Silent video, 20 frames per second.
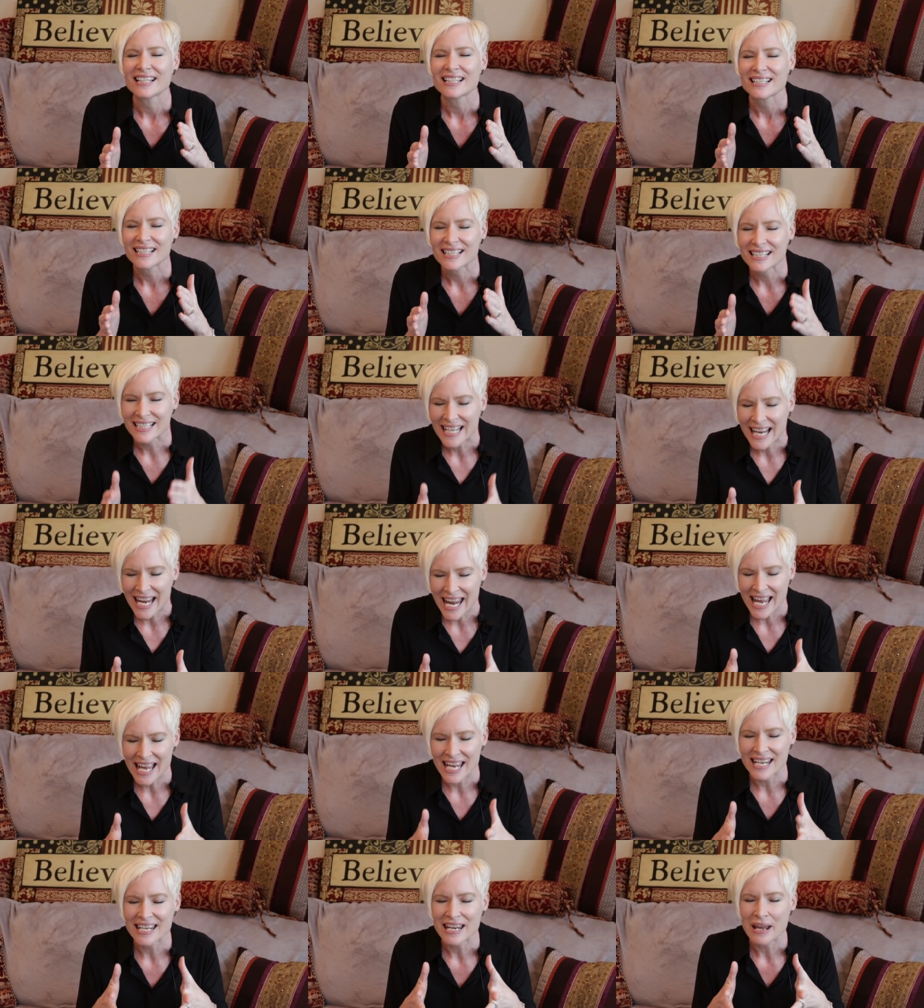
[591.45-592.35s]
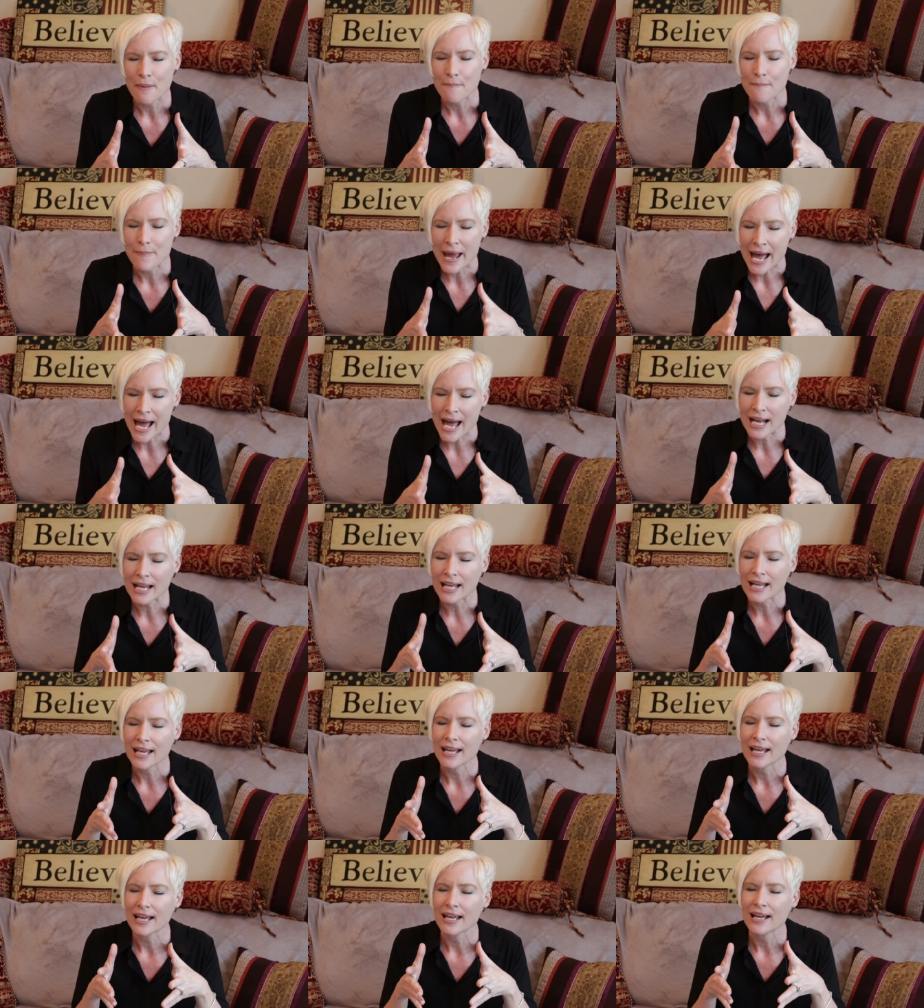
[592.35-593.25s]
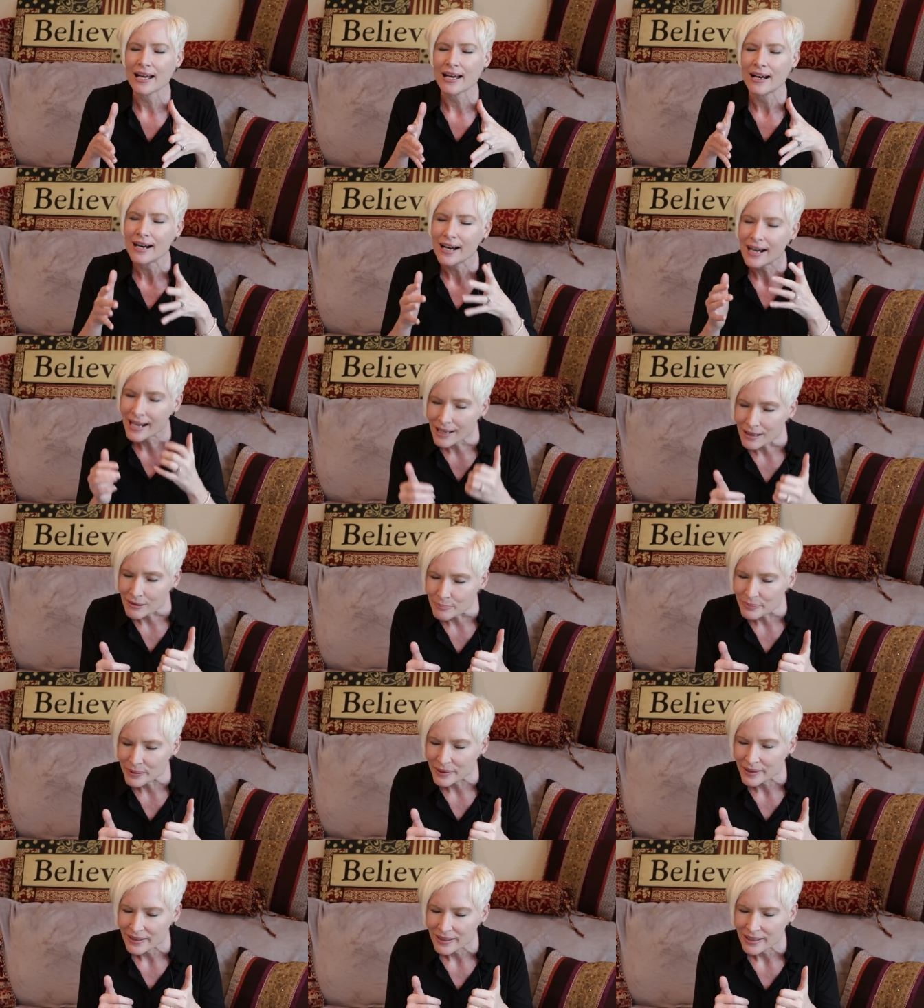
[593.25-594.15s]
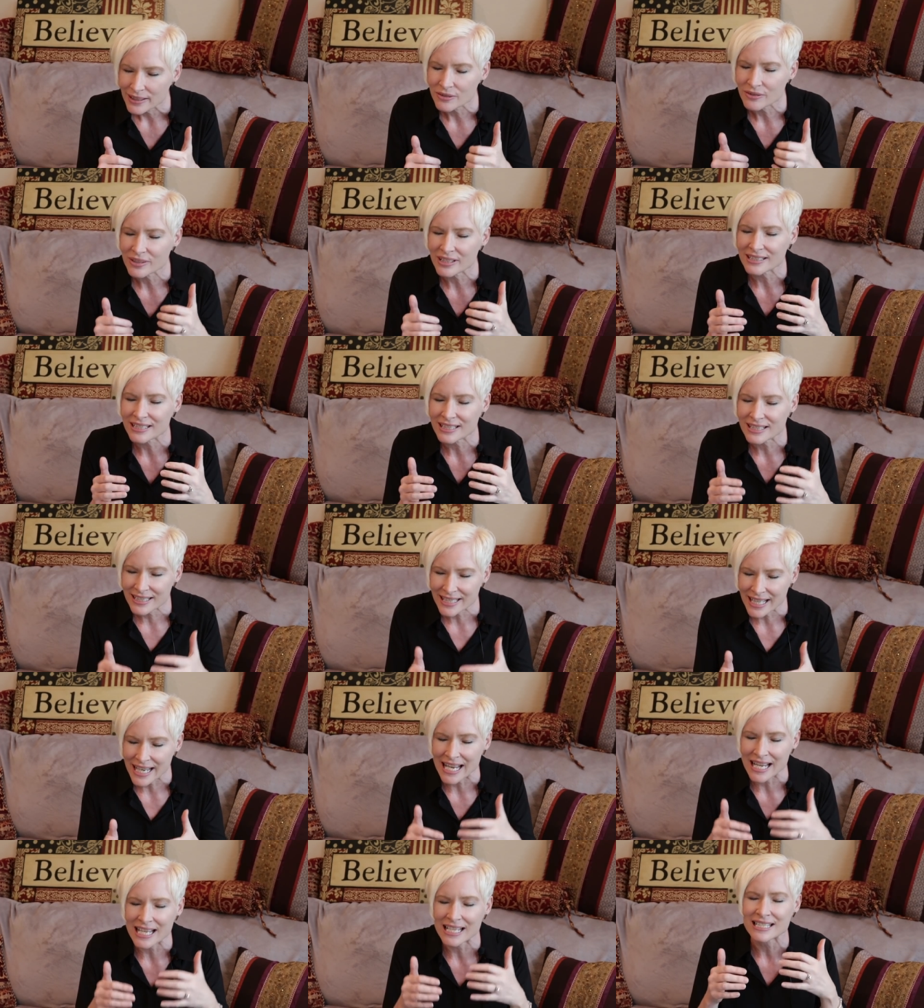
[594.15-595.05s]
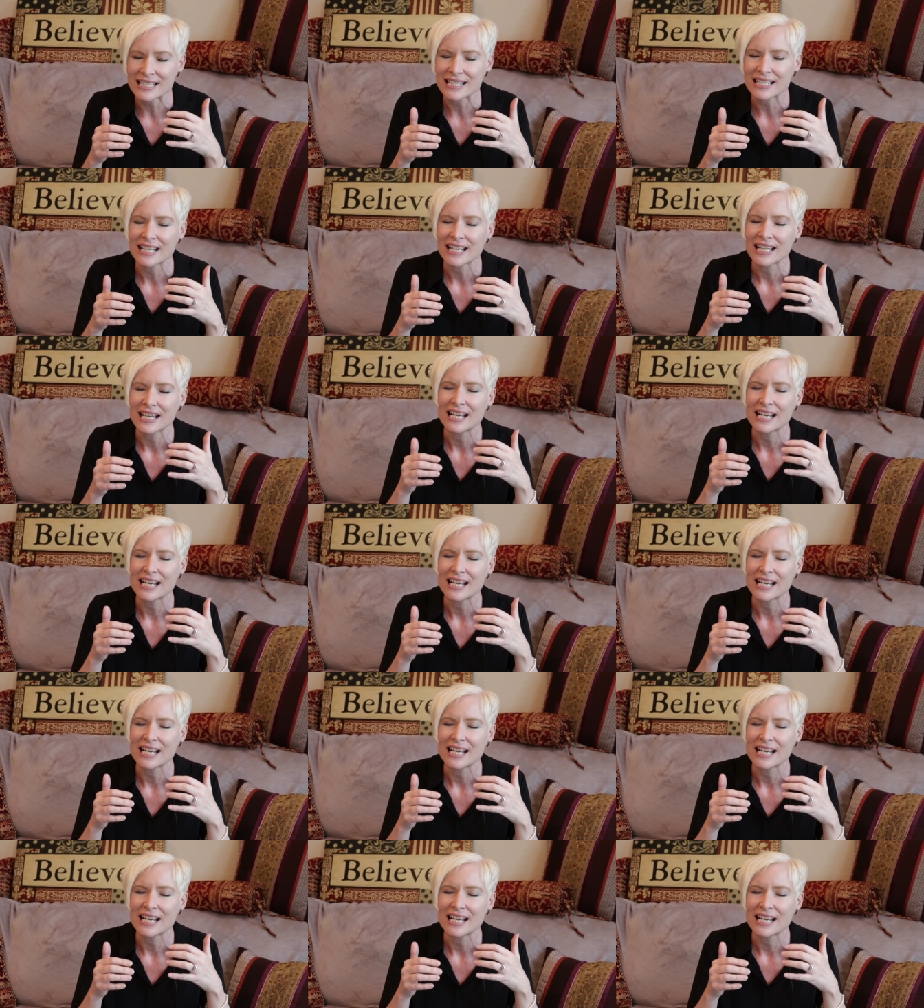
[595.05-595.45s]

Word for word: stand back up. You can stand